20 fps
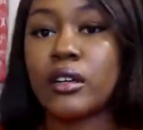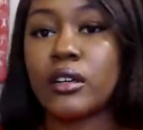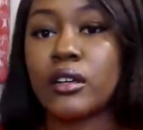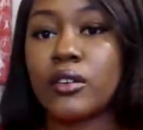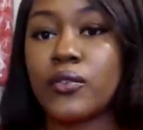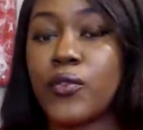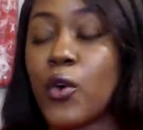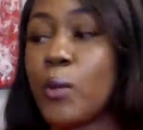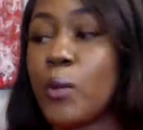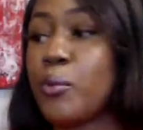
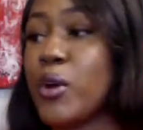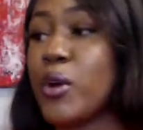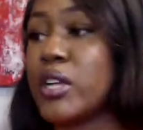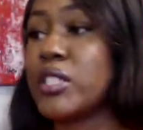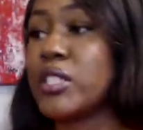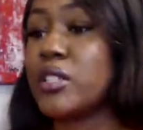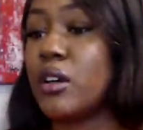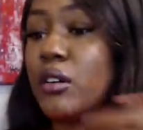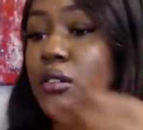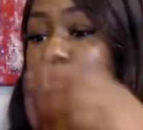for
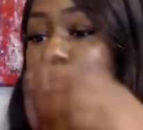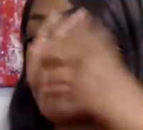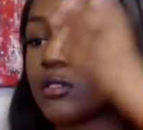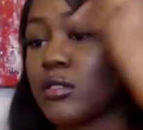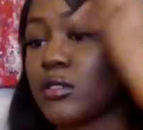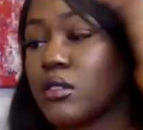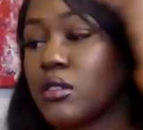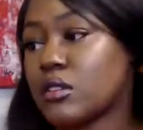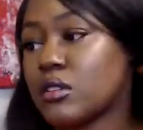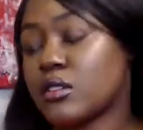
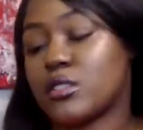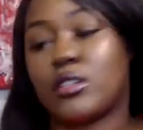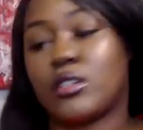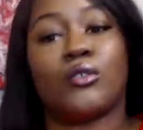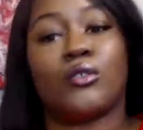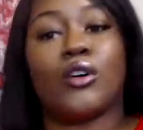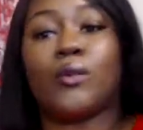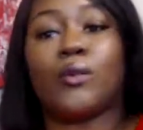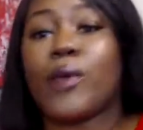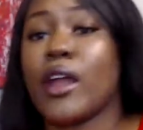press-ons.
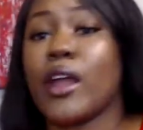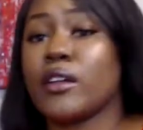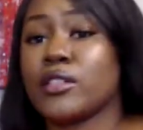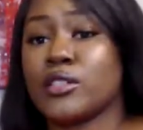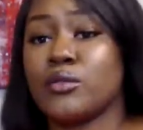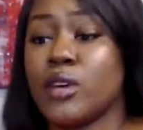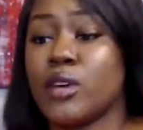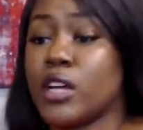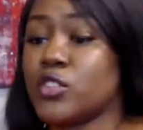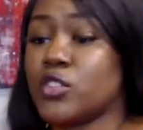So around
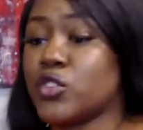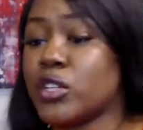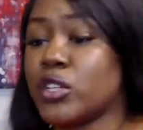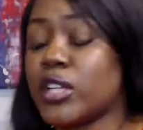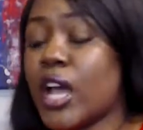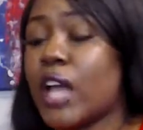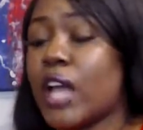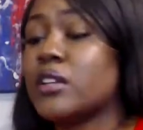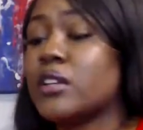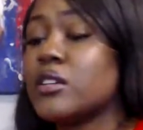
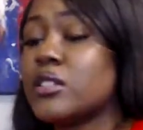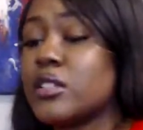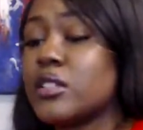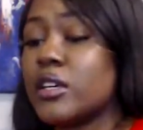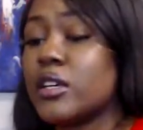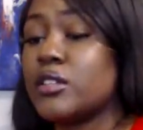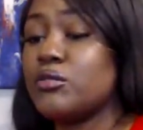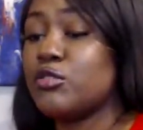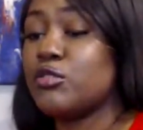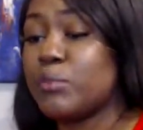
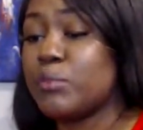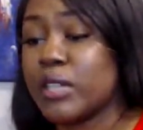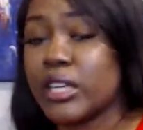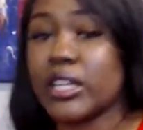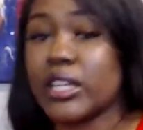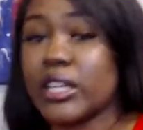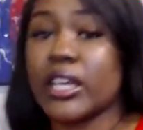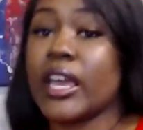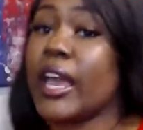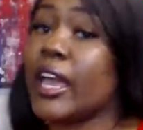$200, and you can be
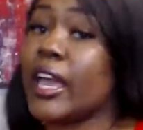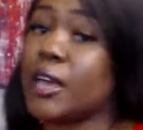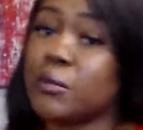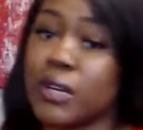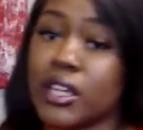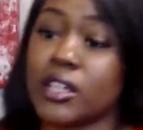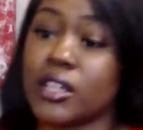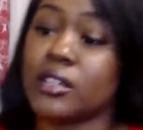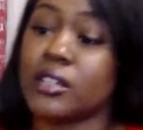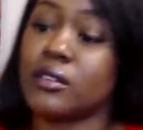in the game,
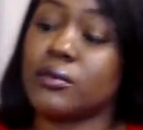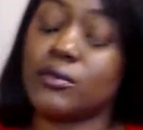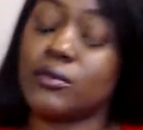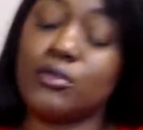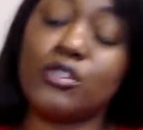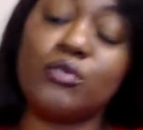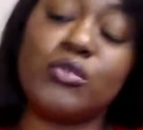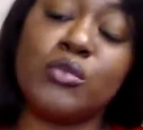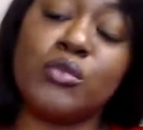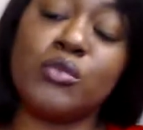honey.
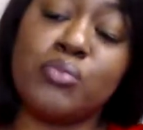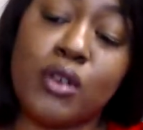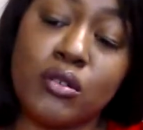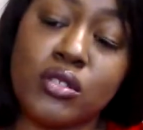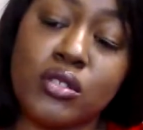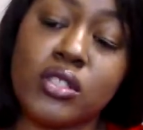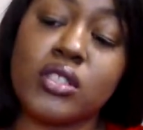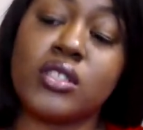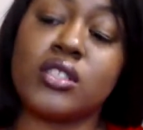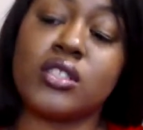You can be
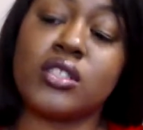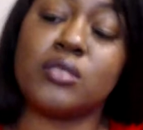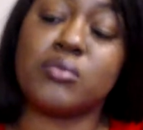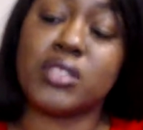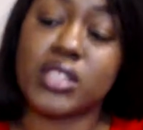posting some